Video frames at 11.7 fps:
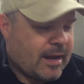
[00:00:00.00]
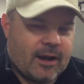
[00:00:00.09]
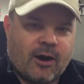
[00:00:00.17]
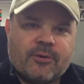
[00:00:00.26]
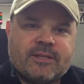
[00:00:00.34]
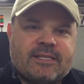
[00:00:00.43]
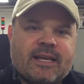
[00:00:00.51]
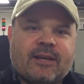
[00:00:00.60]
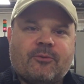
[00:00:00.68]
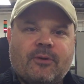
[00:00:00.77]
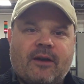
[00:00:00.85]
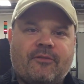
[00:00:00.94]
I always think
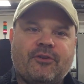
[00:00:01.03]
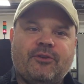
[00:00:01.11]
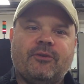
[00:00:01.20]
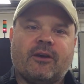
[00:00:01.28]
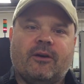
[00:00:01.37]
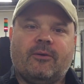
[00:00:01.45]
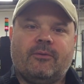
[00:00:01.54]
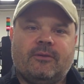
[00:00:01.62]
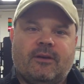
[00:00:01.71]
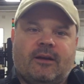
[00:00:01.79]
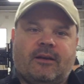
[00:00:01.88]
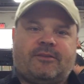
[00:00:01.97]
whenever you go
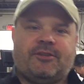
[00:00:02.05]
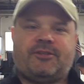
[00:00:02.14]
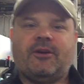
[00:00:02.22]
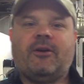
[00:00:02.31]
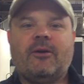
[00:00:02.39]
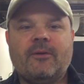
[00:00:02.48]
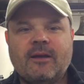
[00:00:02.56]
to shoot,